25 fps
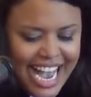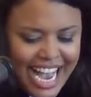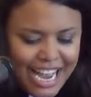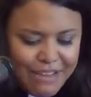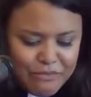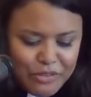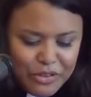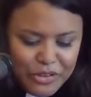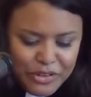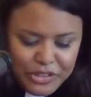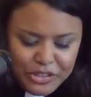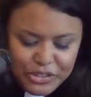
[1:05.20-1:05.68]

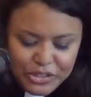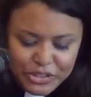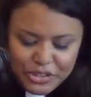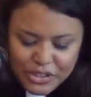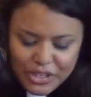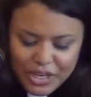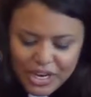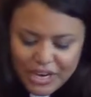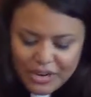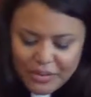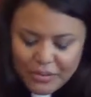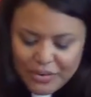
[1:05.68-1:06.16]
I'm going to
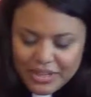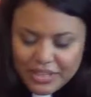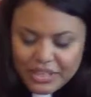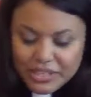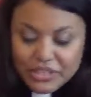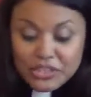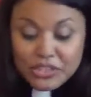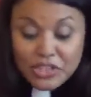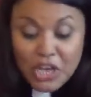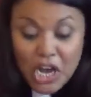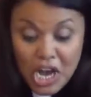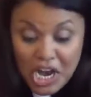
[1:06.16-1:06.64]
start with
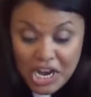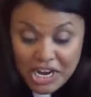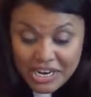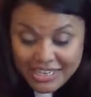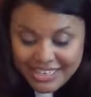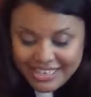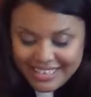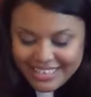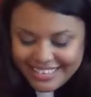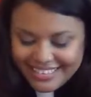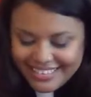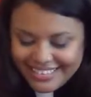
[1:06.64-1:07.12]
a
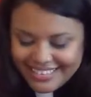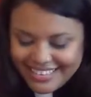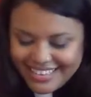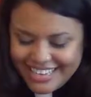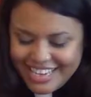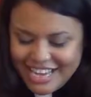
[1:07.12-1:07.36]
song